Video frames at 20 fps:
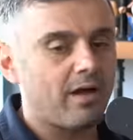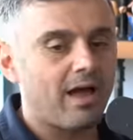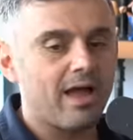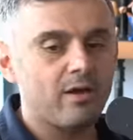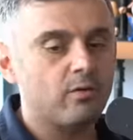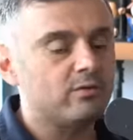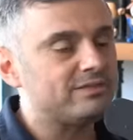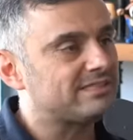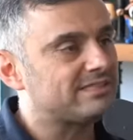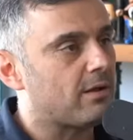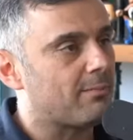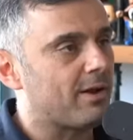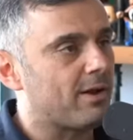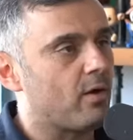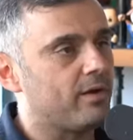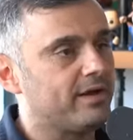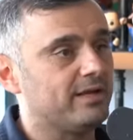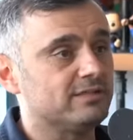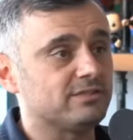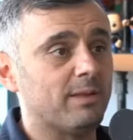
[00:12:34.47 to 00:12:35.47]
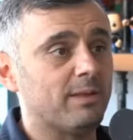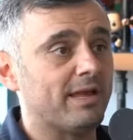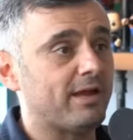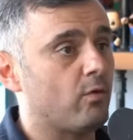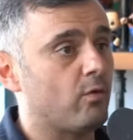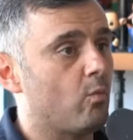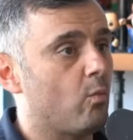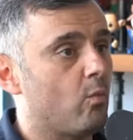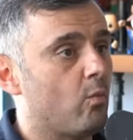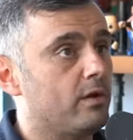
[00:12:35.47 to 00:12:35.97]
always tell my audience, I'm like,
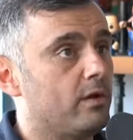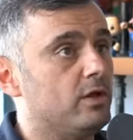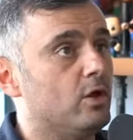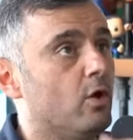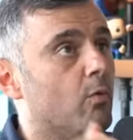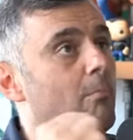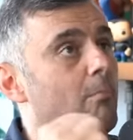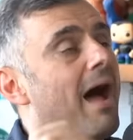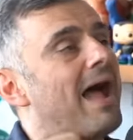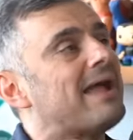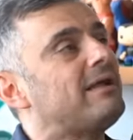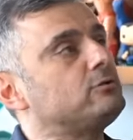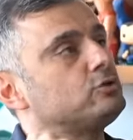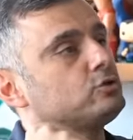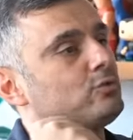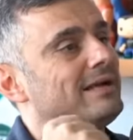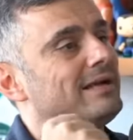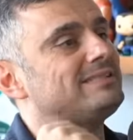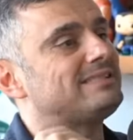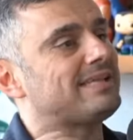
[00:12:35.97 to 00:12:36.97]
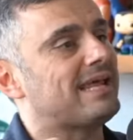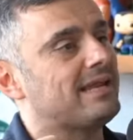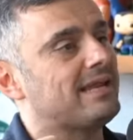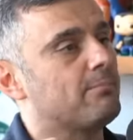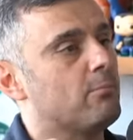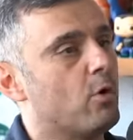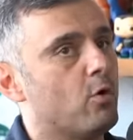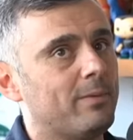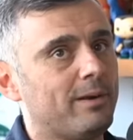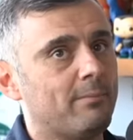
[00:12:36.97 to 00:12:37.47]
you know, my transcending
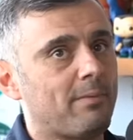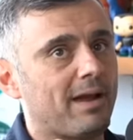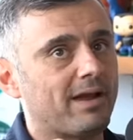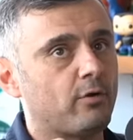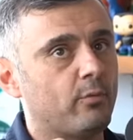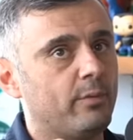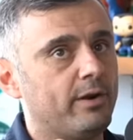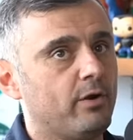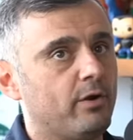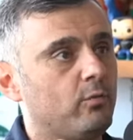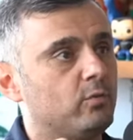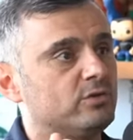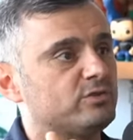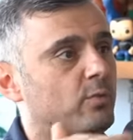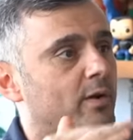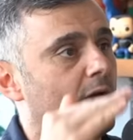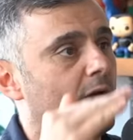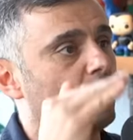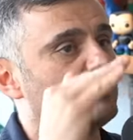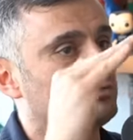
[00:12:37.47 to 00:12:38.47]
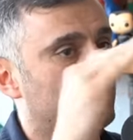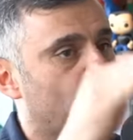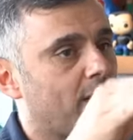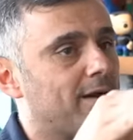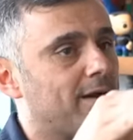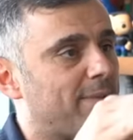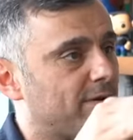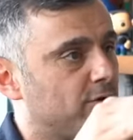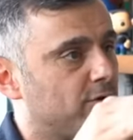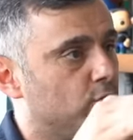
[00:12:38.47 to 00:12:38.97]
moment in my career was when I was right
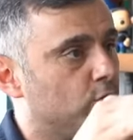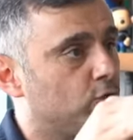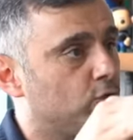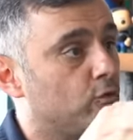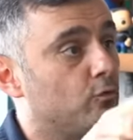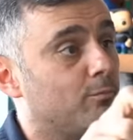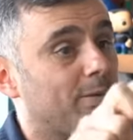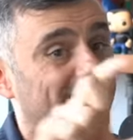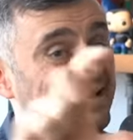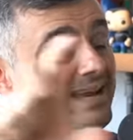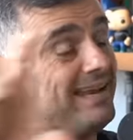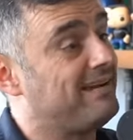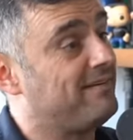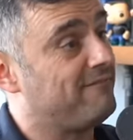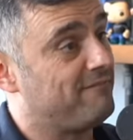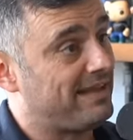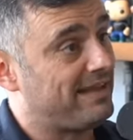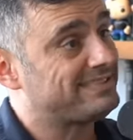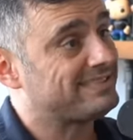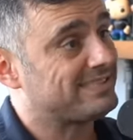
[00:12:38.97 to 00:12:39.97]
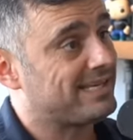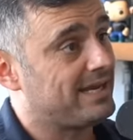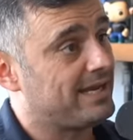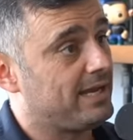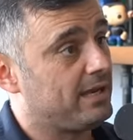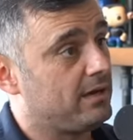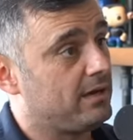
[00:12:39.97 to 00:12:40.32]
about YouTube, but I didn't invest in it.